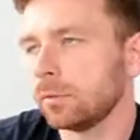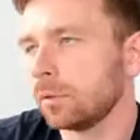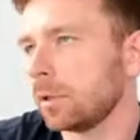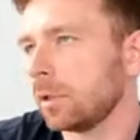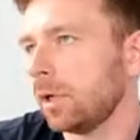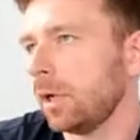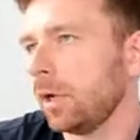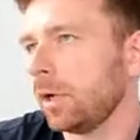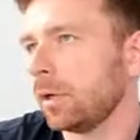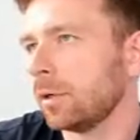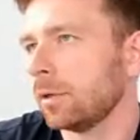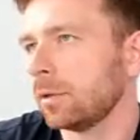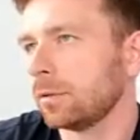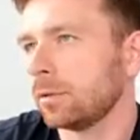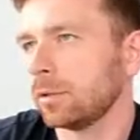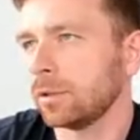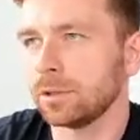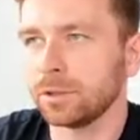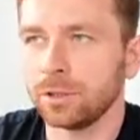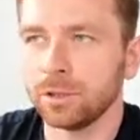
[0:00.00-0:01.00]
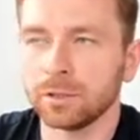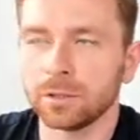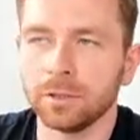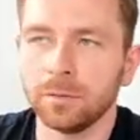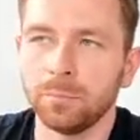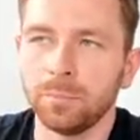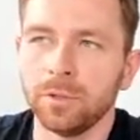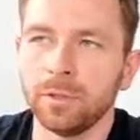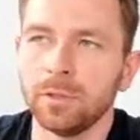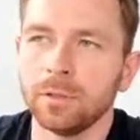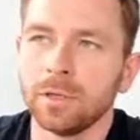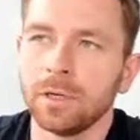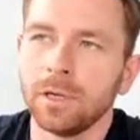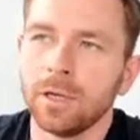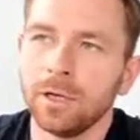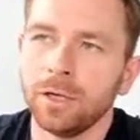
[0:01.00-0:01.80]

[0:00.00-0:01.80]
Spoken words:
and 60p